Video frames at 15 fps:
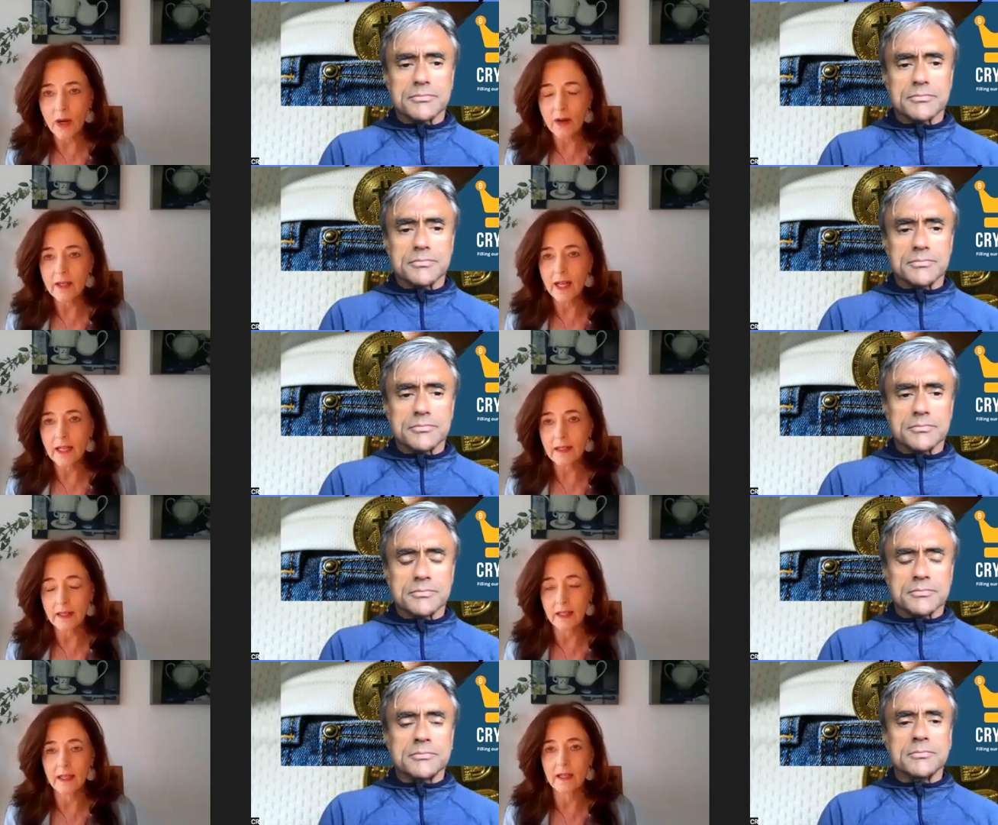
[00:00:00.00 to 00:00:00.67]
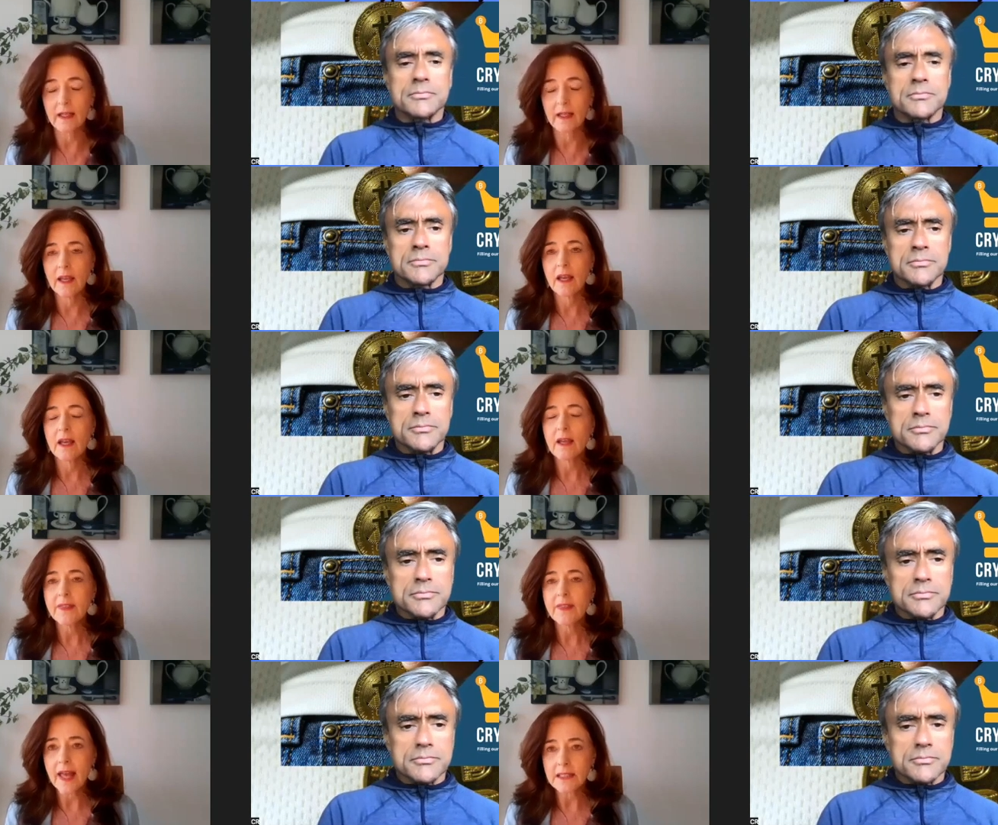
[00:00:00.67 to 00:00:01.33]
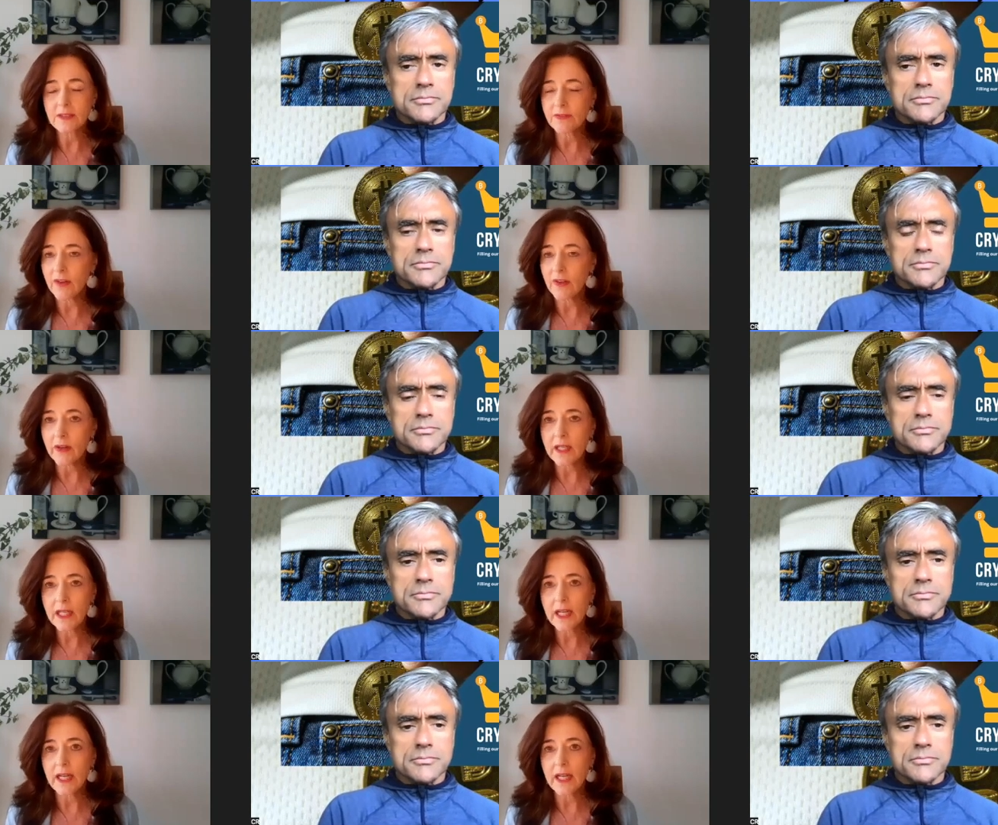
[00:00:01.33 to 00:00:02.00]
Speaker 1: And I think that's very
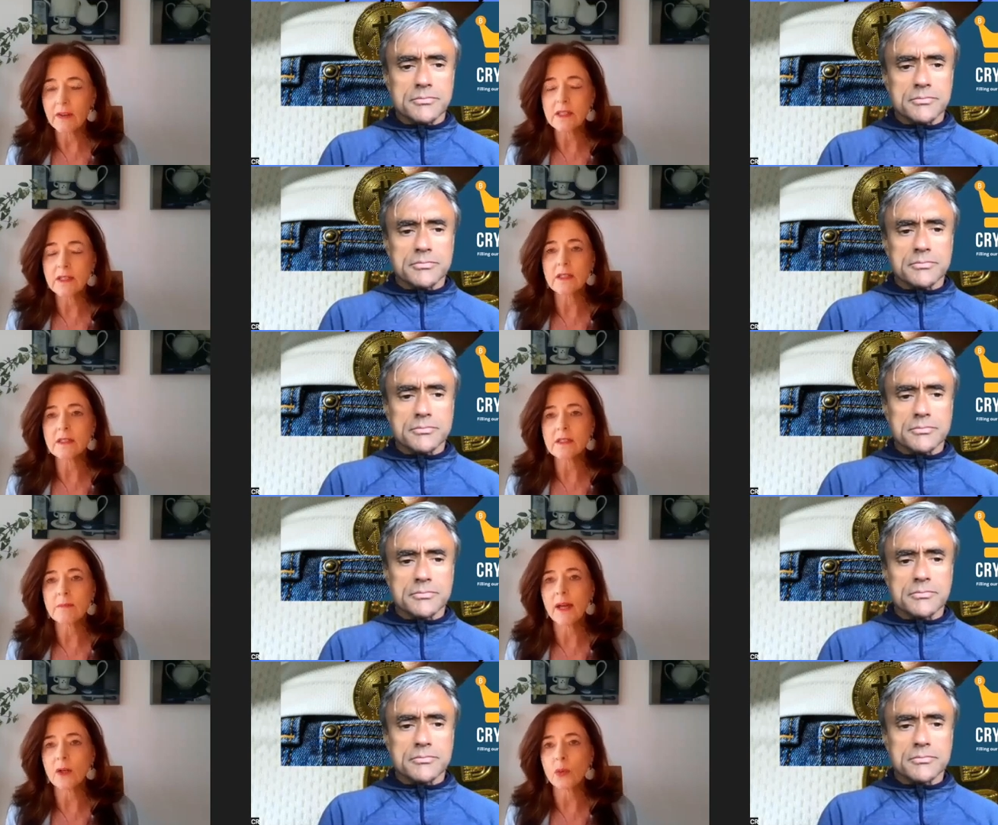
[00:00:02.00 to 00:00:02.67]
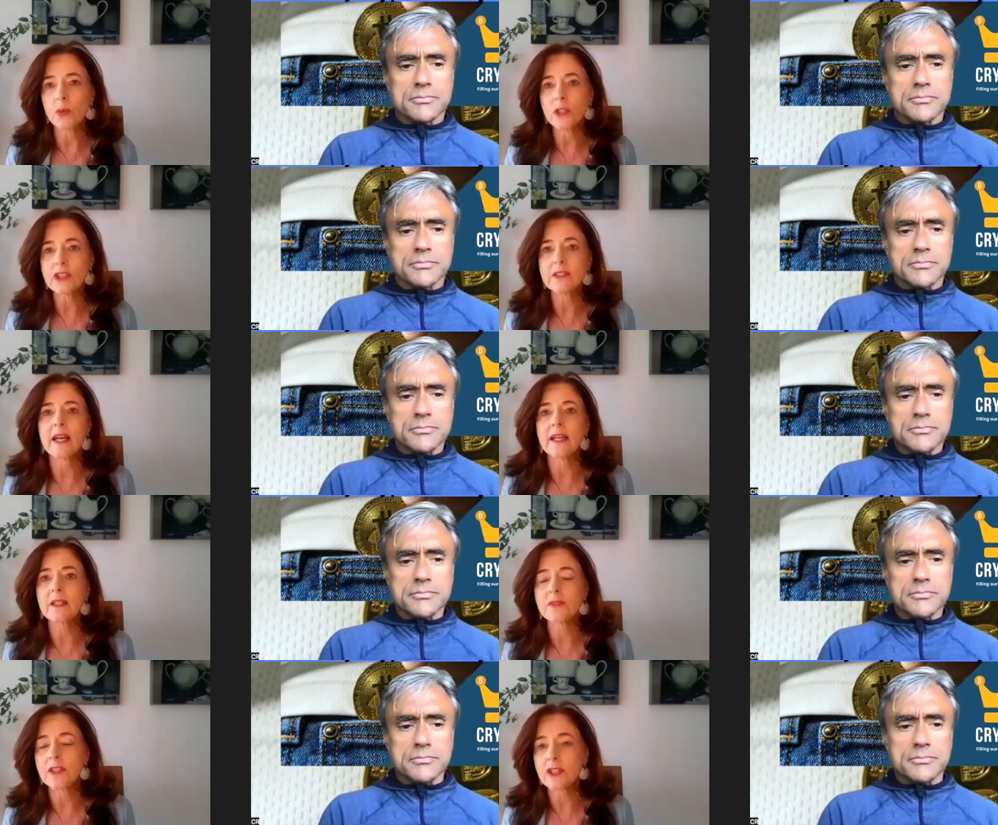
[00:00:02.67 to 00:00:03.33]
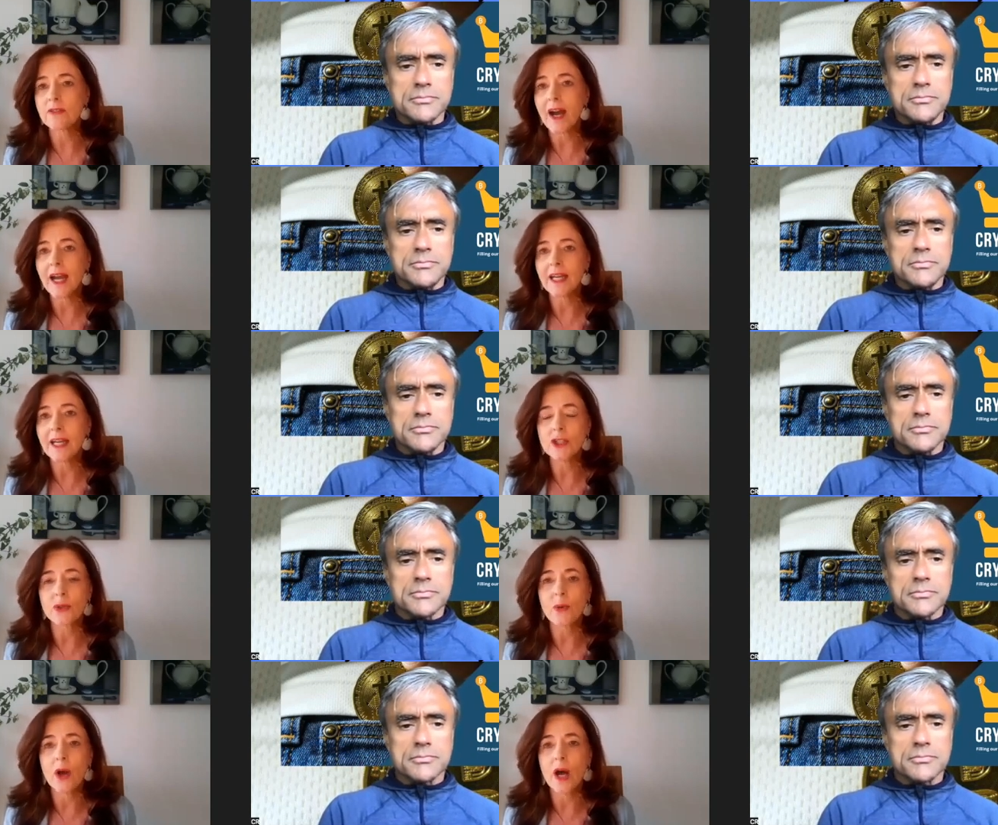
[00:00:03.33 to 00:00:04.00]
clear. It doesn't matter which side of the divide
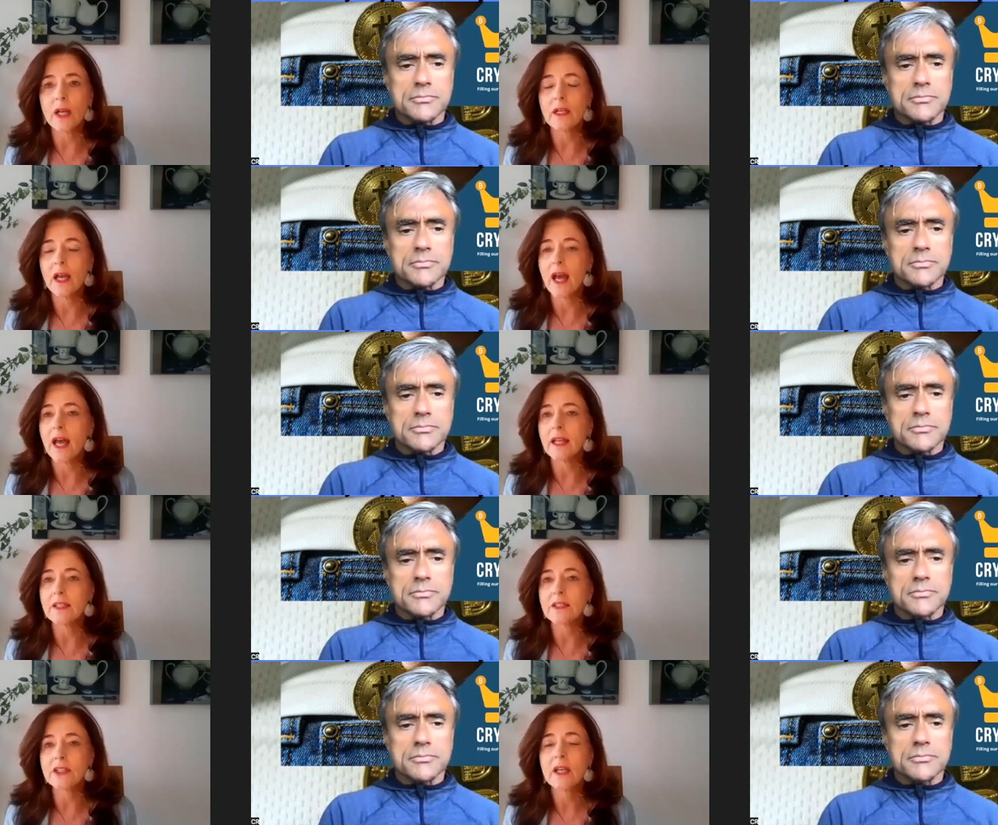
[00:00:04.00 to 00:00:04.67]
you're on, and